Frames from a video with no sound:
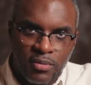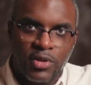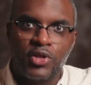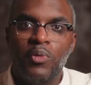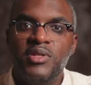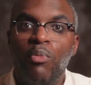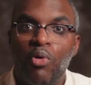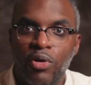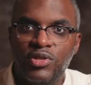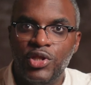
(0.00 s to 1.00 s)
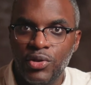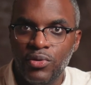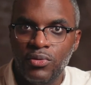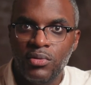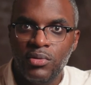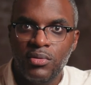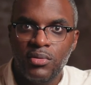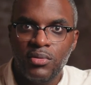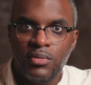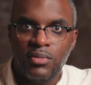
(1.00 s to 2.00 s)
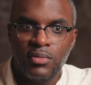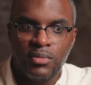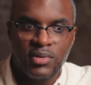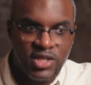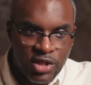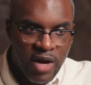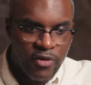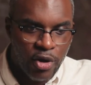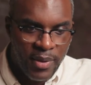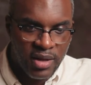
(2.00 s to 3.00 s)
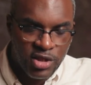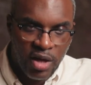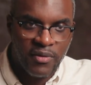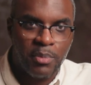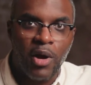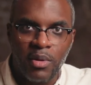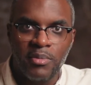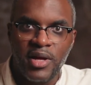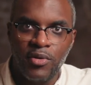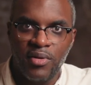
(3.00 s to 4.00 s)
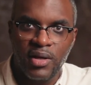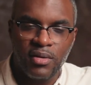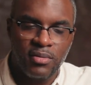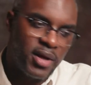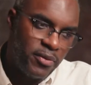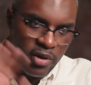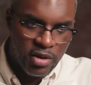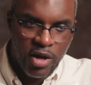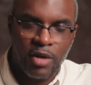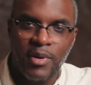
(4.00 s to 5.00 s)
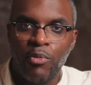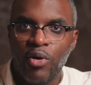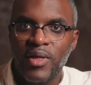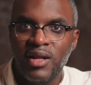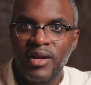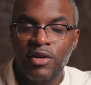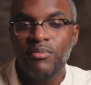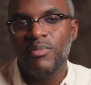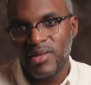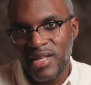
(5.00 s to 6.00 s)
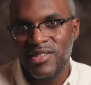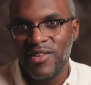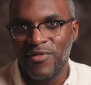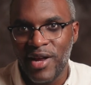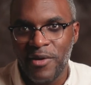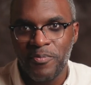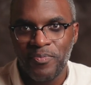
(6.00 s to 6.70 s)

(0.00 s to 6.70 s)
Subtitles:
There's always more to discover about solving the problem than you think. And we could talk about more of that later, but that's enough for now.